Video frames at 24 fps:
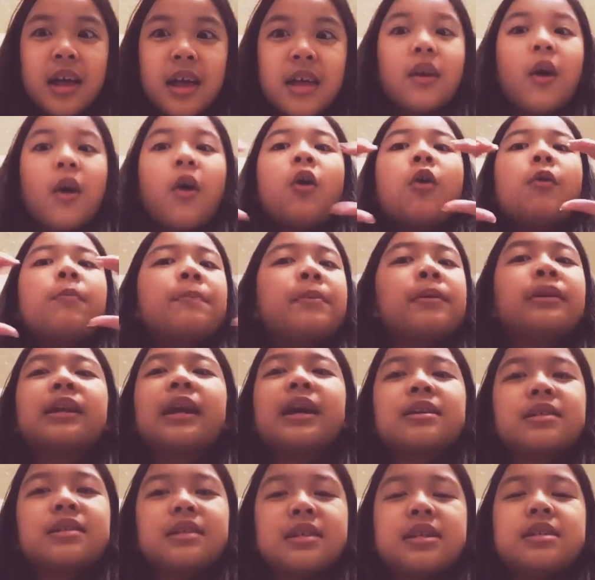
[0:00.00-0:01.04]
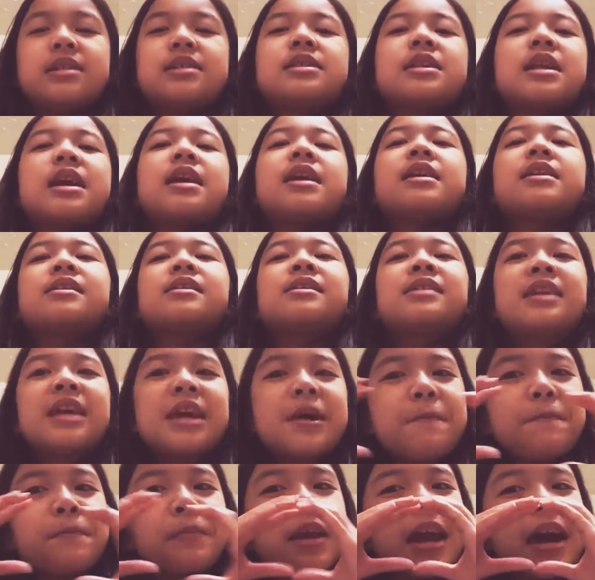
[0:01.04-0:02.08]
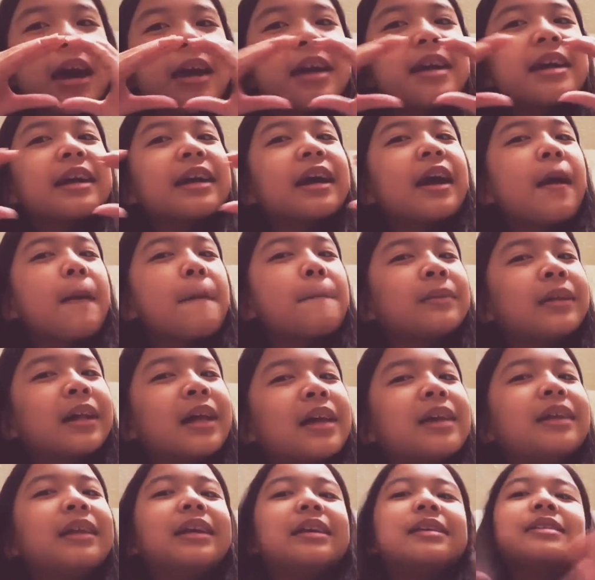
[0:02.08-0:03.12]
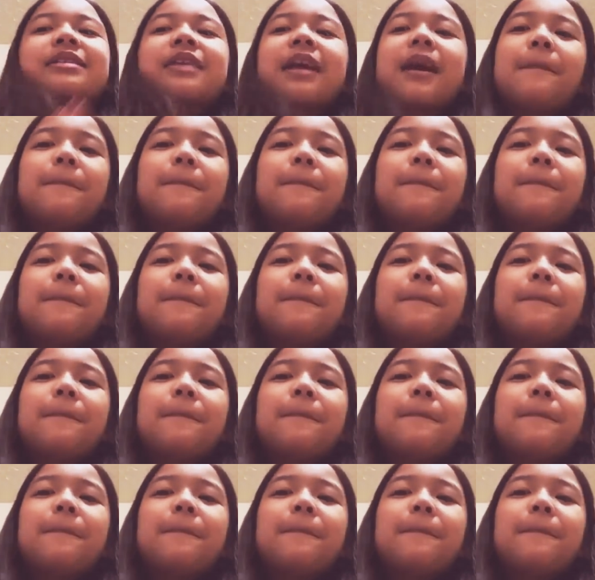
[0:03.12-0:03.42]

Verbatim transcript: the whole playlist. Keep playing playlist